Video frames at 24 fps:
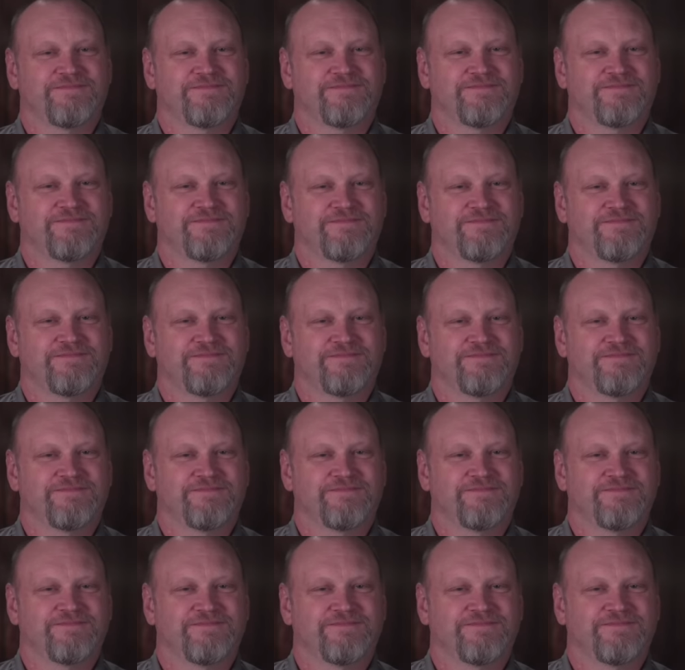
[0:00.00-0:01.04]

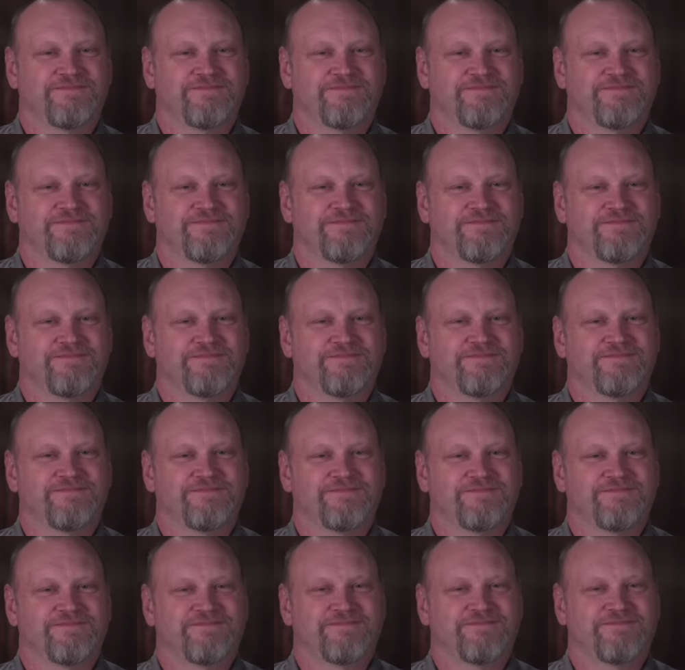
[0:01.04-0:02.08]

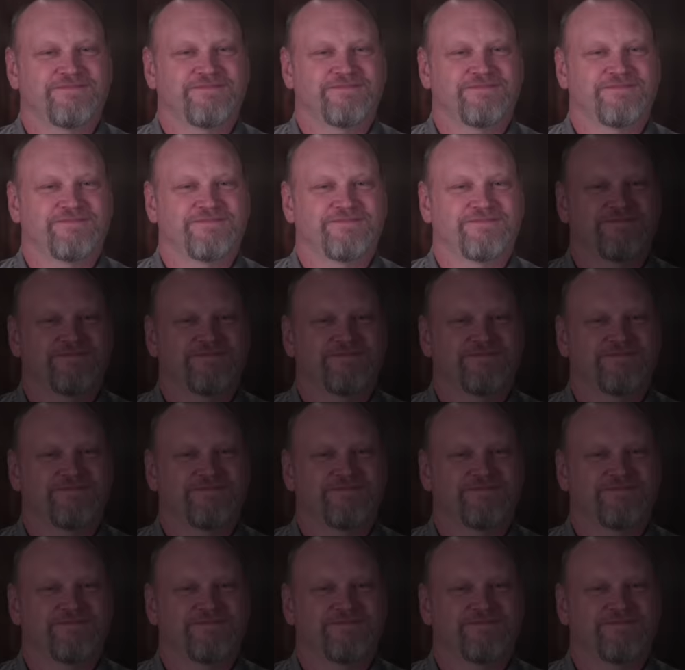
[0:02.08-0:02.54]
This person isn't speaking.